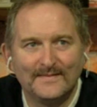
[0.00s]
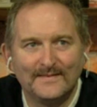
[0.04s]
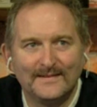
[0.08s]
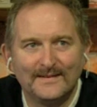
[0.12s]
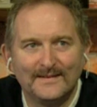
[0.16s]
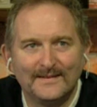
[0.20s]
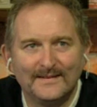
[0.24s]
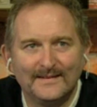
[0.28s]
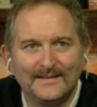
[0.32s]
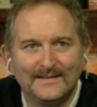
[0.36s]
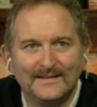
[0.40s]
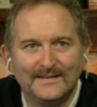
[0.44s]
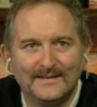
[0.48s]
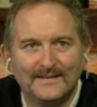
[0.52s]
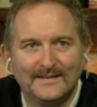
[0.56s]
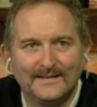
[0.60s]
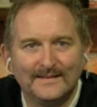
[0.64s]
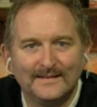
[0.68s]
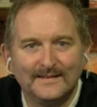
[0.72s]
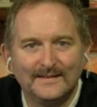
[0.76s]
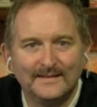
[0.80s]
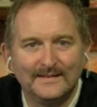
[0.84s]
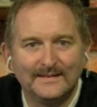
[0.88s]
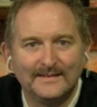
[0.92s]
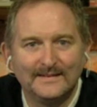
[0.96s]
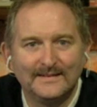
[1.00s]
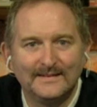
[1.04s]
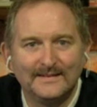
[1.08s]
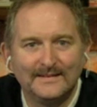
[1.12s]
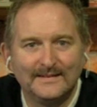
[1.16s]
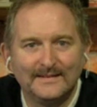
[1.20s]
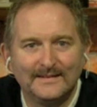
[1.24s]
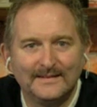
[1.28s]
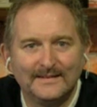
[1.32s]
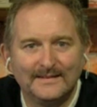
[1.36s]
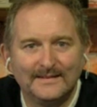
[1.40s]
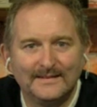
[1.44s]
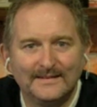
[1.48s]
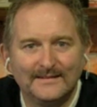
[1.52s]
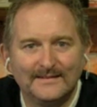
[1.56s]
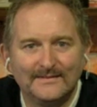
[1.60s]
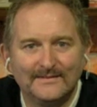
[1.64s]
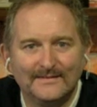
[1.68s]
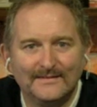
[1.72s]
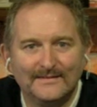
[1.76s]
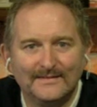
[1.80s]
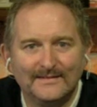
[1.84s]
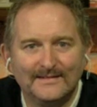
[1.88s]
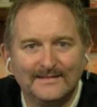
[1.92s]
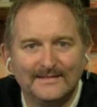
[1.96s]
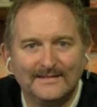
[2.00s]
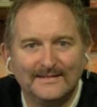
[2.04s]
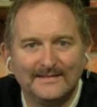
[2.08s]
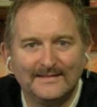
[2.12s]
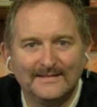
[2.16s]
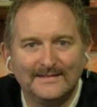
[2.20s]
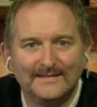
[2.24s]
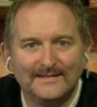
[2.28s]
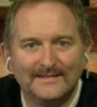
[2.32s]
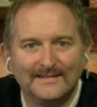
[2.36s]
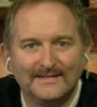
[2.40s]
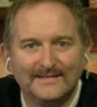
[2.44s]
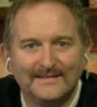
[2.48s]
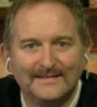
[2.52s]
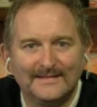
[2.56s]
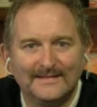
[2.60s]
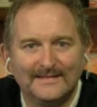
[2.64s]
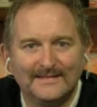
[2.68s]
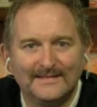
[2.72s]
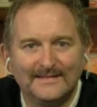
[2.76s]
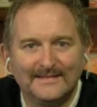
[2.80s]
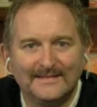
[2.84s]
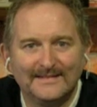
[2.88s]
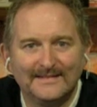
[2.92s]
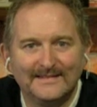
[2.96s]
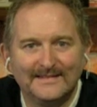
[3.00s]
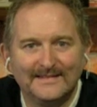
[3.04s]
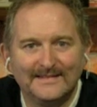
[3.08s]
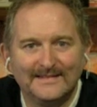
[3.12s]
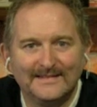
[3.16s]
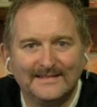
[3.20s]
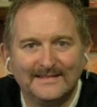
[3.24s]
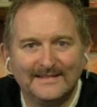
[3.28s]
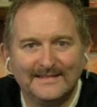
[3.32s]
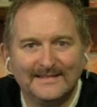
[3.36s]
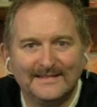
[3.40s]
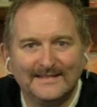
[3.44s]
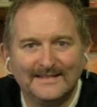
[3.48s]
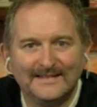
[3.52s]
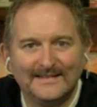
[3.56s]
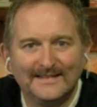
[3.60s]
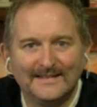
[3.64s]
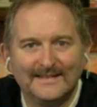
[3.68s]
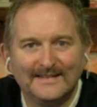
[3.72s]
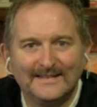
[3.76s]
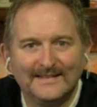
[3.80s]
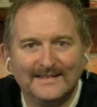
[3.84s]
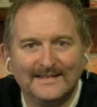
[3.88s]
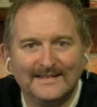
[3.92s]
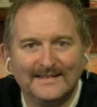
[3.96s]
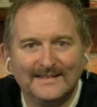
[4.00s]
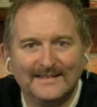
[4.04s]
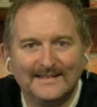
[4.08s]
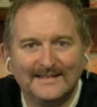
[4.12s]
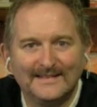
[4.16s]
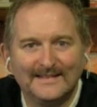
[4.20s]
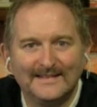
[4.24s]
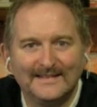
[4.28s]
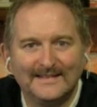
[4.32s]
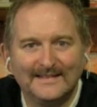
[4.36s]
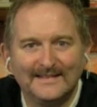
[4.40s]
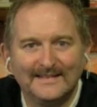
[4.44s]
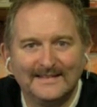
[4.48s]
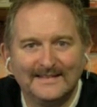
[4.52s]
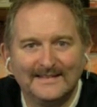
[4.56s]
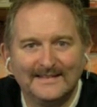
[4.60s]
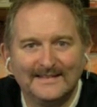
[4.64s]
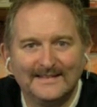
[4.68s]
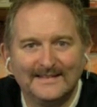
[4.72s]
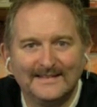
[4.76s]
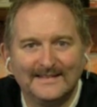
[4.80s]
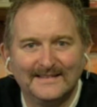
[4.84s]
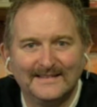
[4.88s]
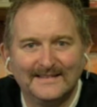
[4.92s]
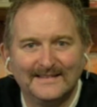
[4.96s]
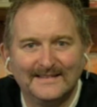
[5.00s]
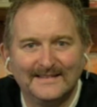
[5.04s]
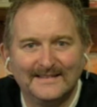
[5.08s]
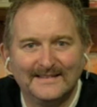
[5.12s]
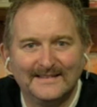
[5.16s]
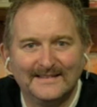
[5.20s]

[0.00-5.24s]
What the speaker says: (silent)